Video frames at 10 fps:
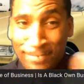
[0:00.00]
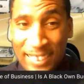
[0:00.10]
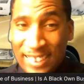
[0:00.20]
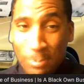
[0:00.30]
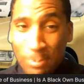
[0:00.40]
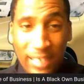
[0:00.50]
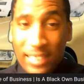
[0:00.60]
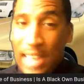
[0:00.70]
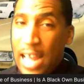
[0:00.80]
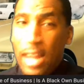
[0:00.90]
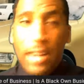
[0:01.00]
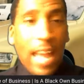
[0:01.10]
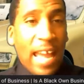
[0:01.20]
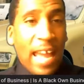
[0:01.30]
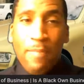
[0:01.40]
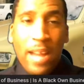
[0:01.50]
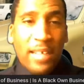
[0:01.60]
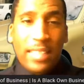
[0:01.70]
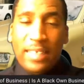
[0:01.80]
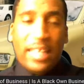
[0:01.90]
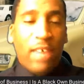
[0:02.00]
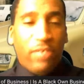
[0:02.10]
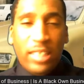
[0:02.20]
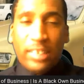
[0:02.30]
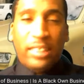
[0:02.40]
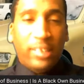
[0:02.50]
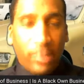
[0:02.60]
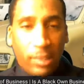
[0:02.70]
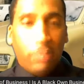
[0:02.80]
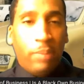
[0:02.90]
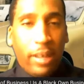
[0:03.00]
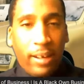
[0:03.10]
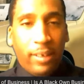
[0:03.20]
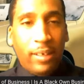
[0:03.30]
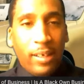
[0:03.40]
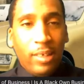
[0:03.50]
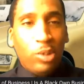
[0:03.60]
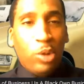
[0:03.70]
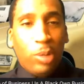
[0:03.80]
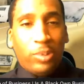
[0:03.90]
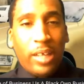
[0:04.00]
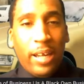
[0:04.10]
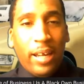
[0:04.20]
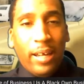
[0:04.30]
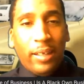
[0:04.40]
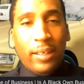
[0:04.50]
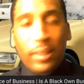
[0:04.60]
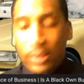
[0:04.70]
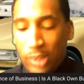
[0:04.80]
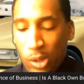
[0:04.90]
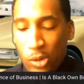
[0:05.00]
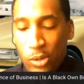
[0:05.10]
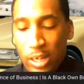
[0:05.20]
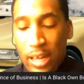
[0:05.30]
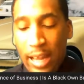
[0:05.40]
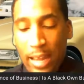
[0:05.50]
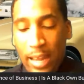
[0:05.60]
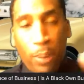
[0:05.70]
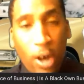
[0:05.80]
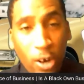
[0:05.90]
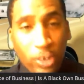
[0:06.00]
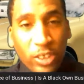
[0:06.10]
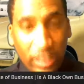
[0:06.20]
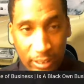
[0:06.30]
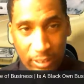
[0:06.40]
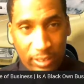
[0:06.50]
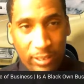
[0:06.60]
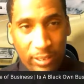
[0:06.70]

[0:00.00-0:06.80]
This is business. I didn't make these definitions up, man. You know what I'm saying? So a person's